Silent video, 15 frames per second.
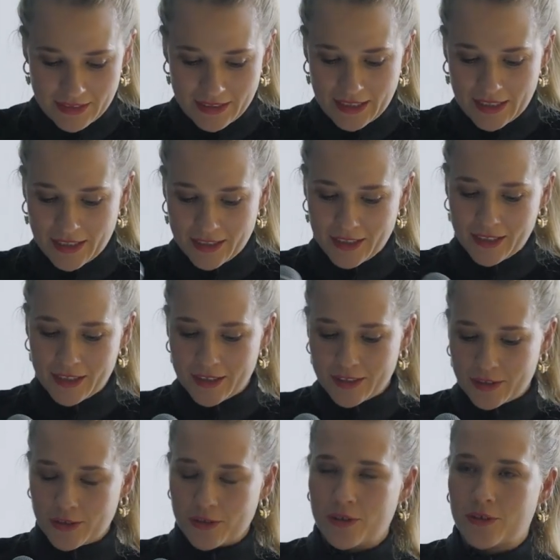And I think it is
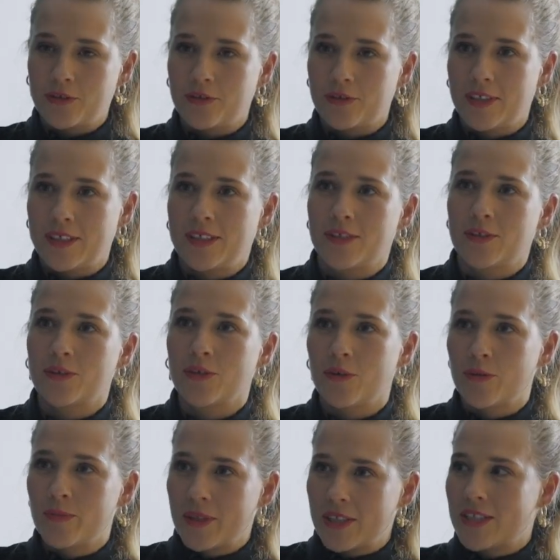so true. There is
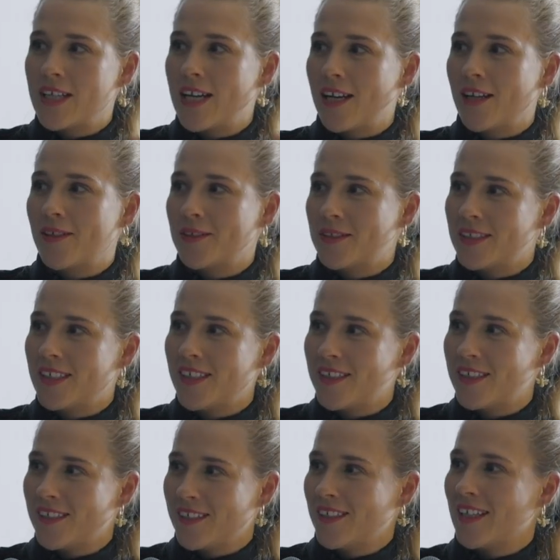so much talent
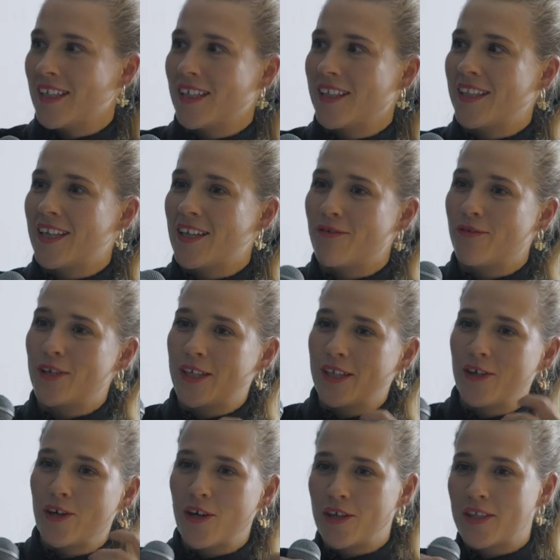here. And I think if we can
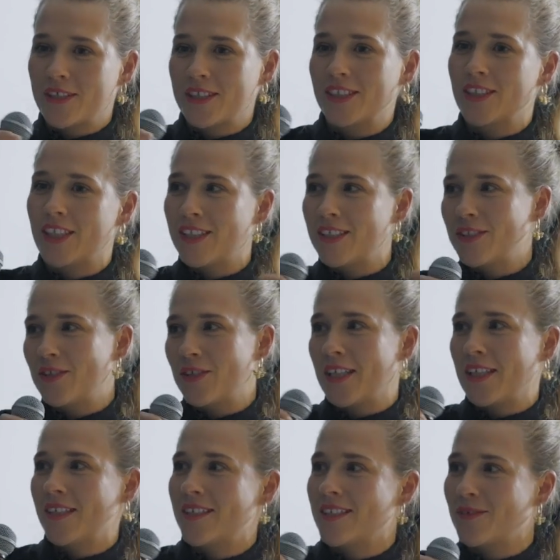harness each other's
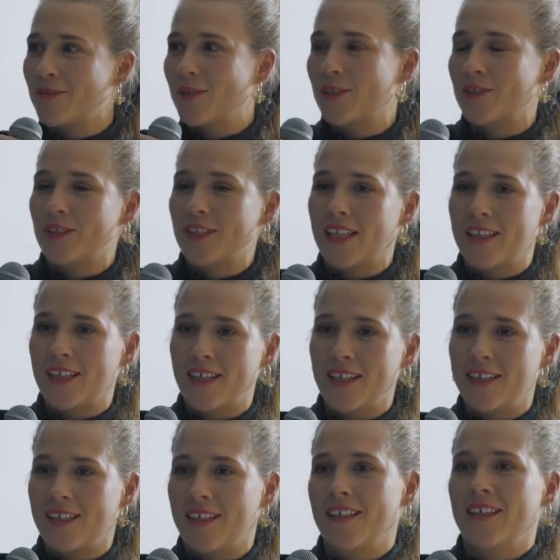strengths and work together,
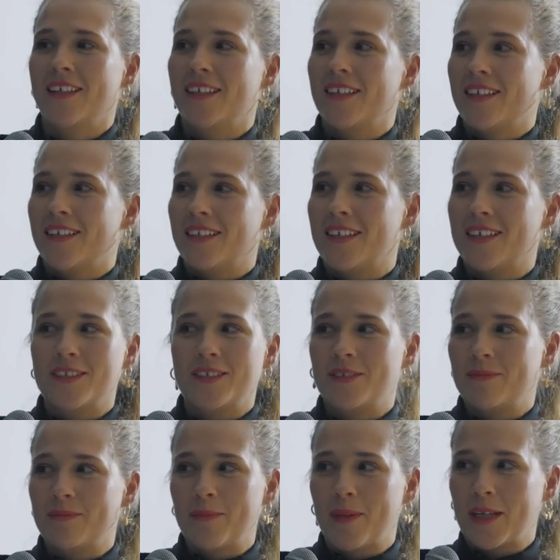there's
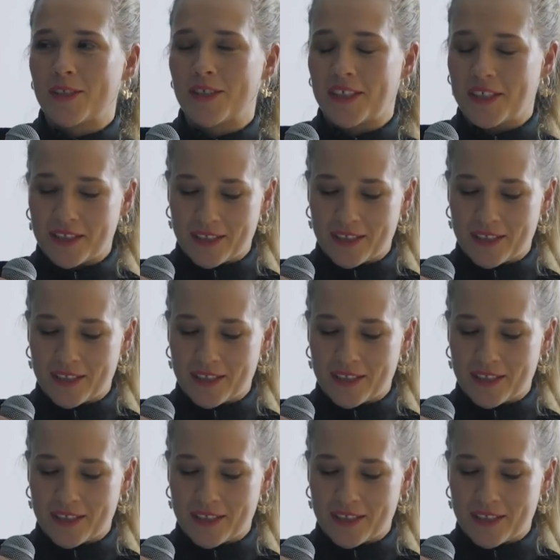magic in